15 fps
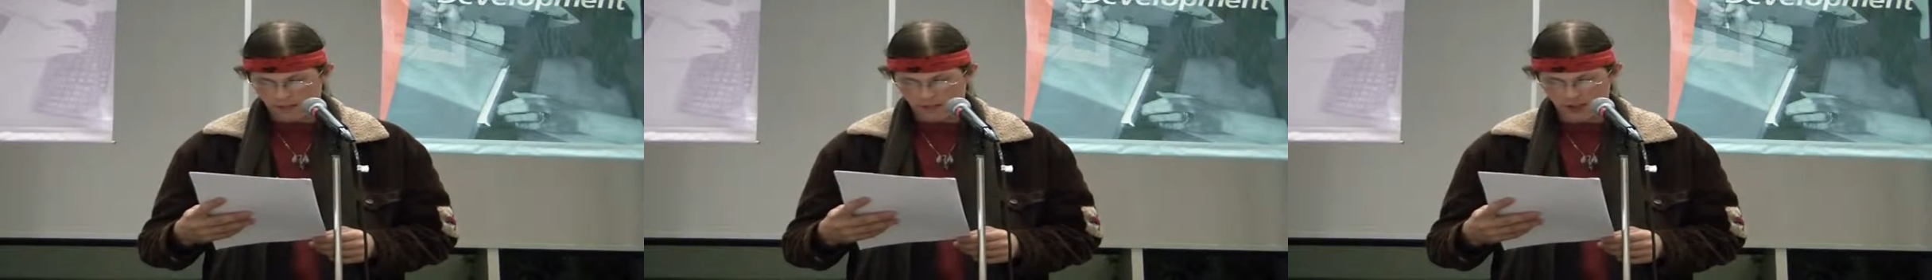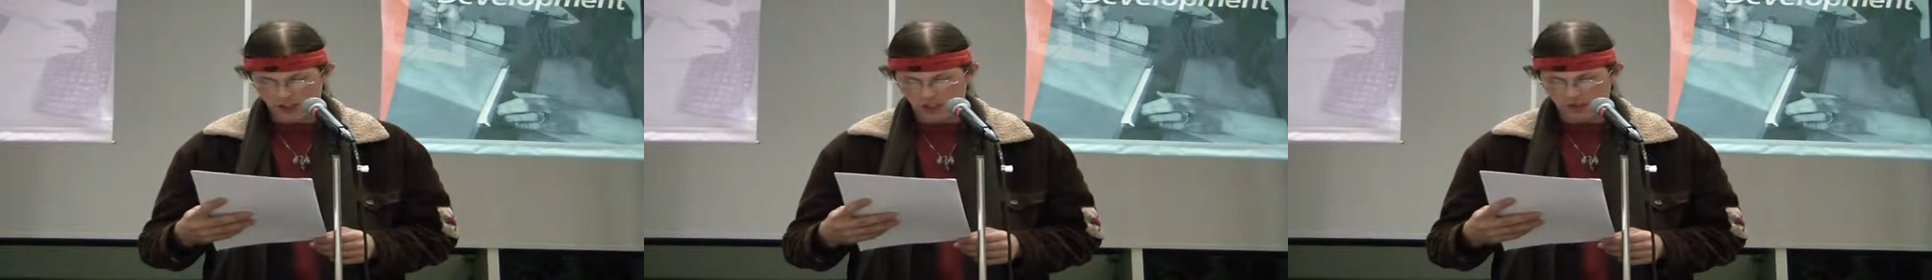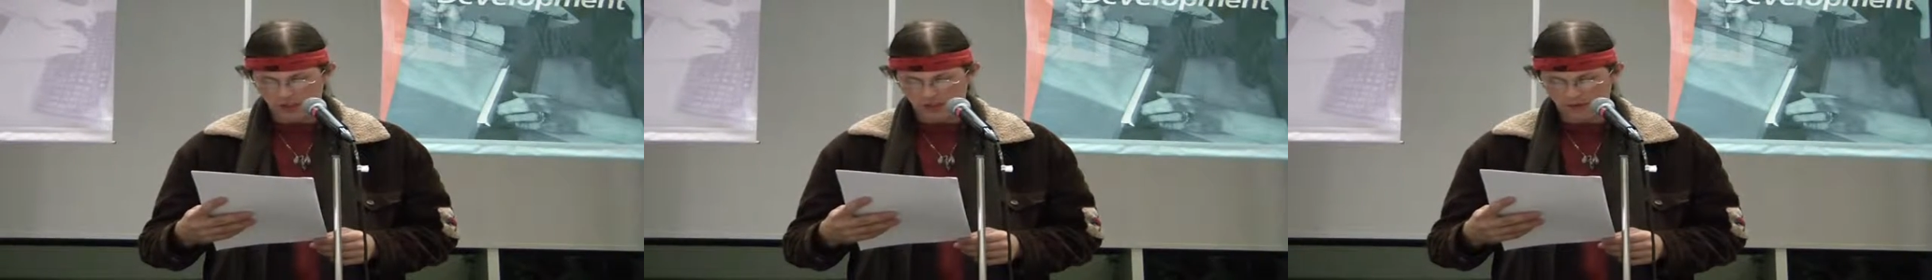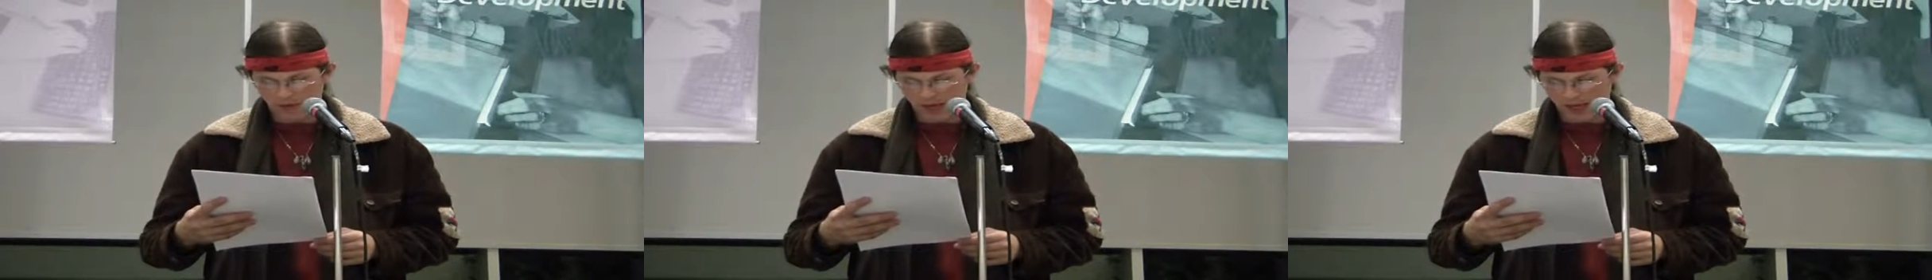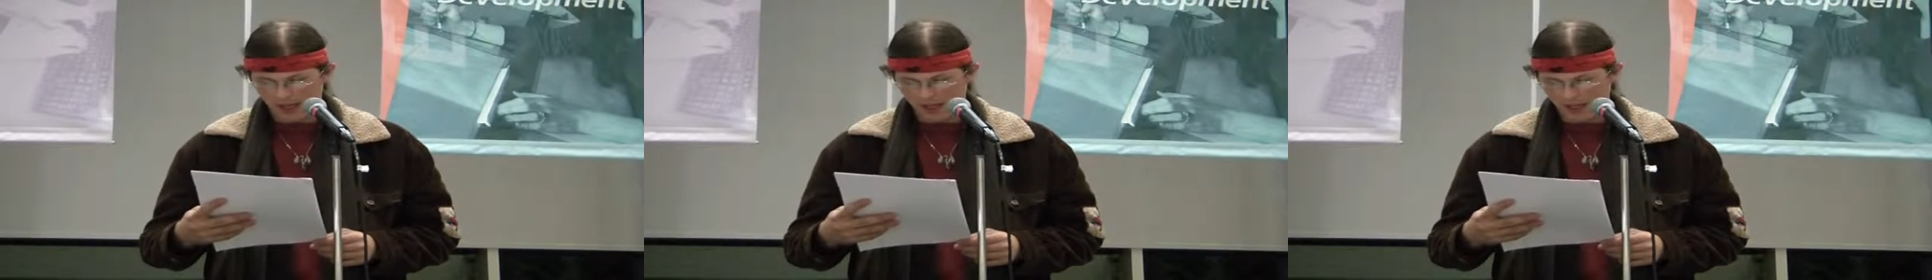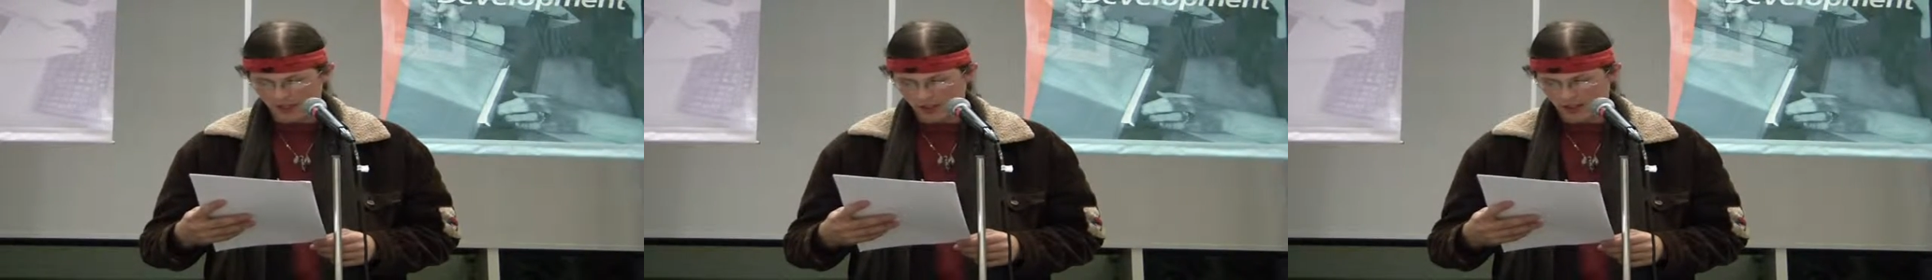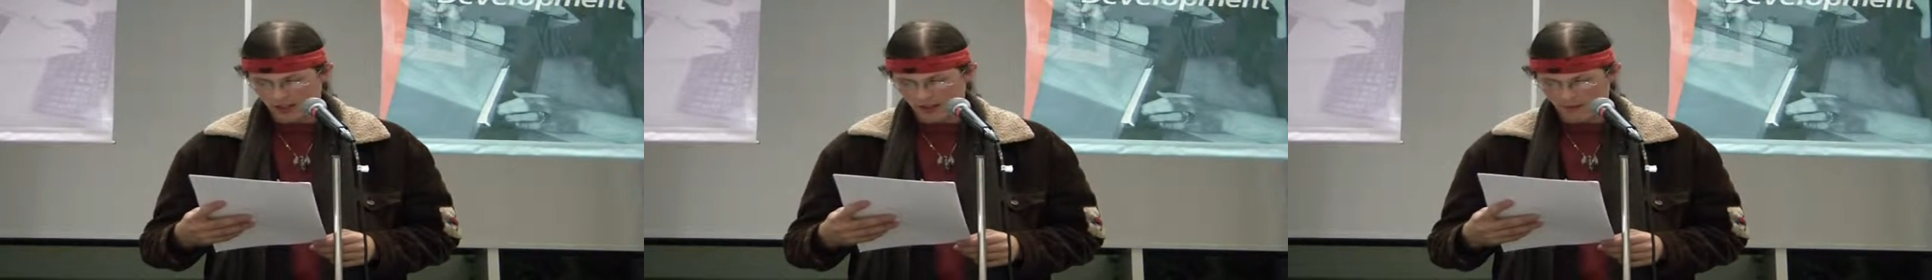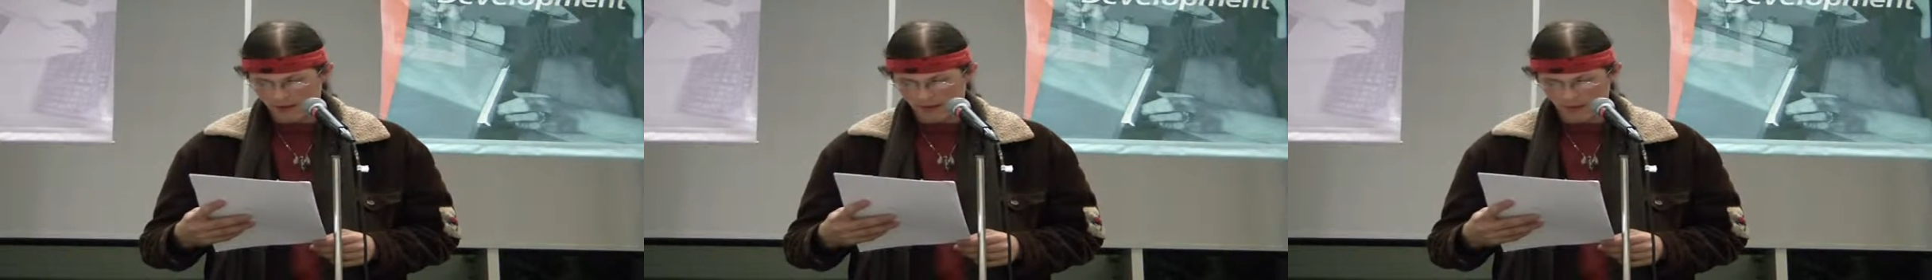But she wasn't paying attention
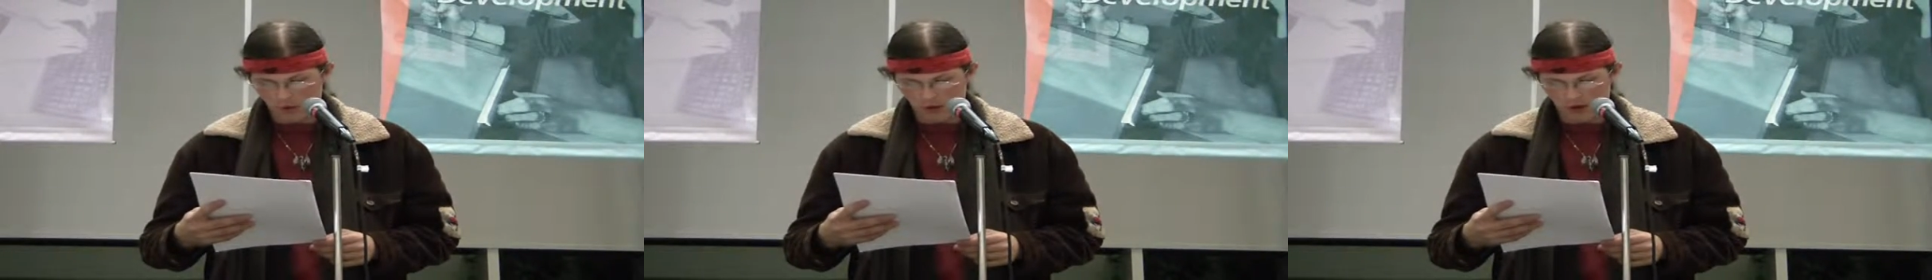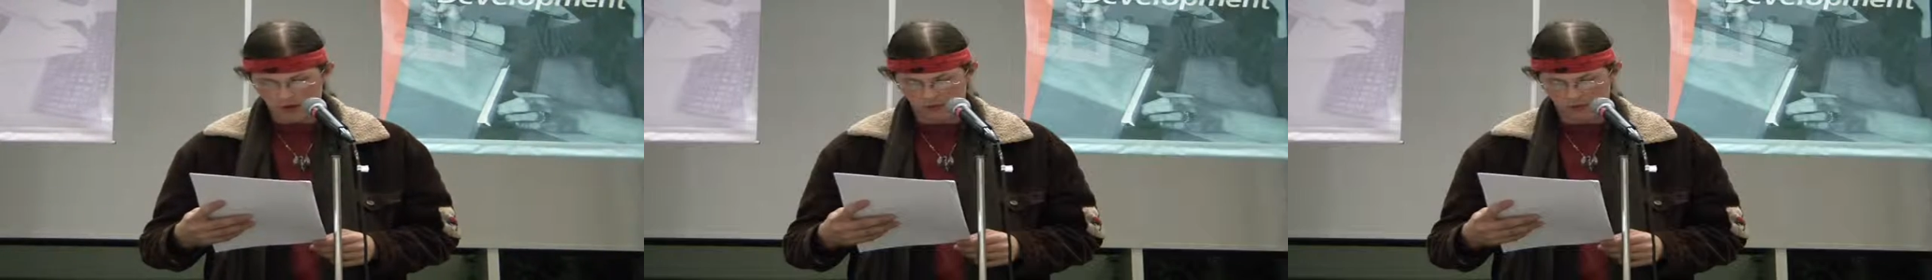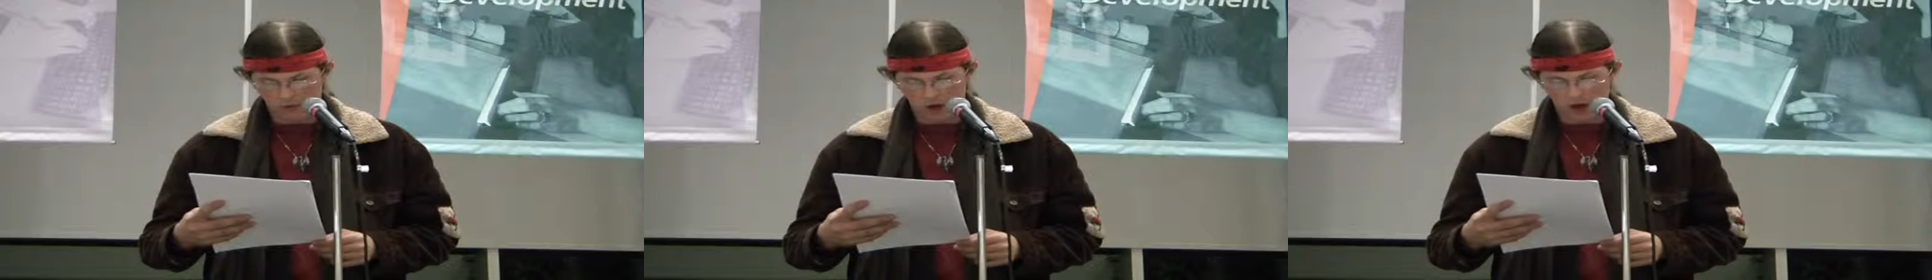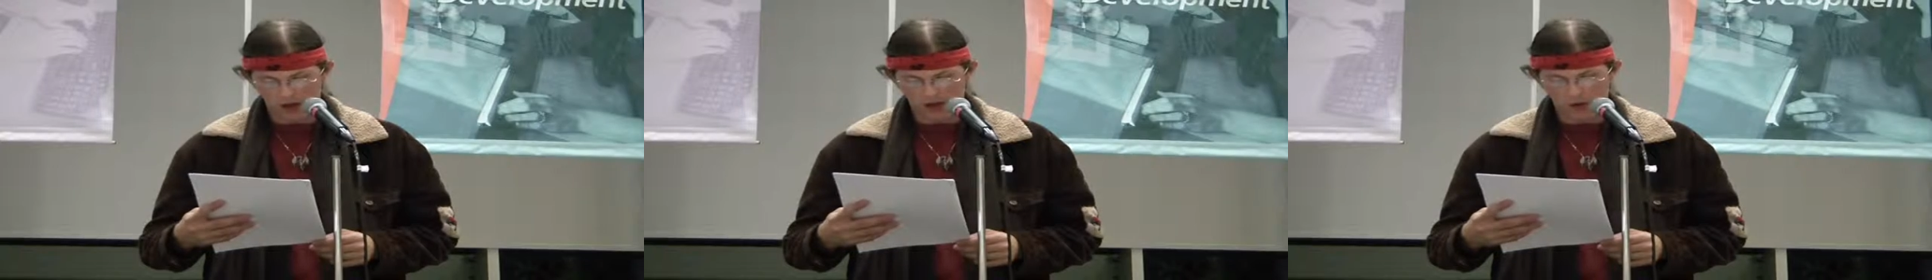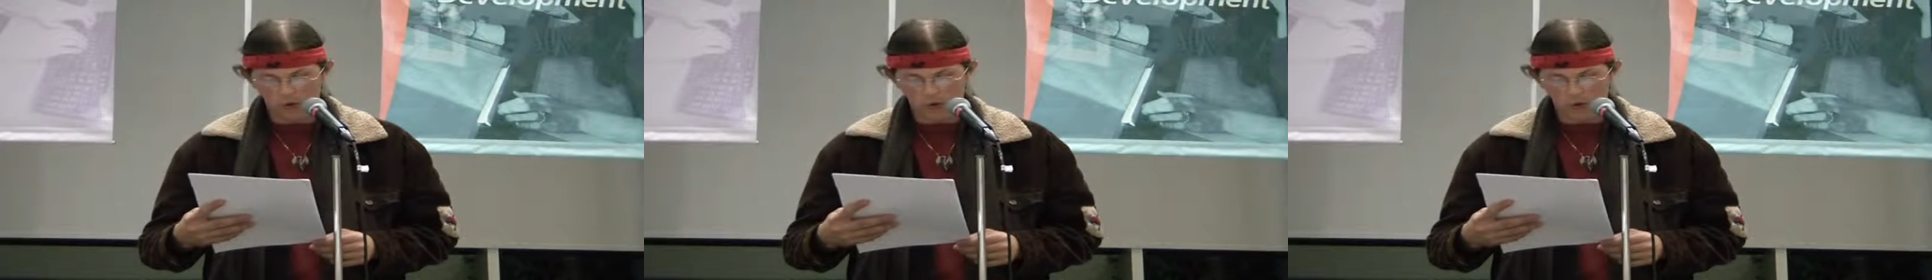to them anymore and was walking